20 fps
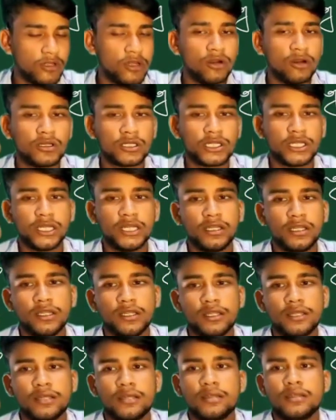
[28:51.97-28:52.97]
Okay,
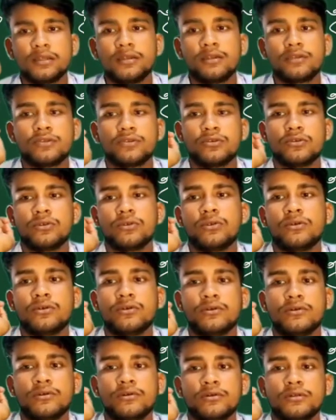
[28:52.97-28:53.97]
so
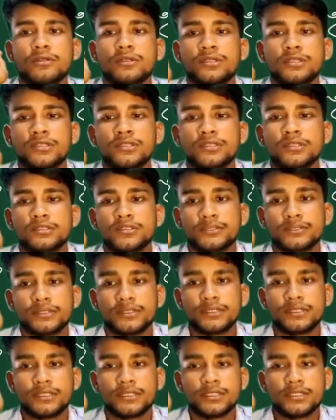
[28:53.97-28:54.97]

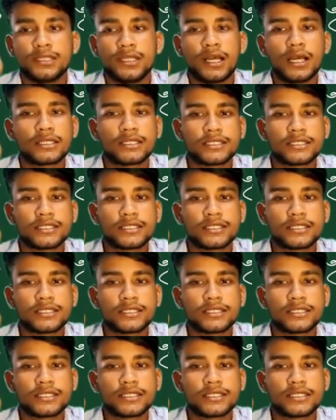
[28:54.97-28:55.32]
a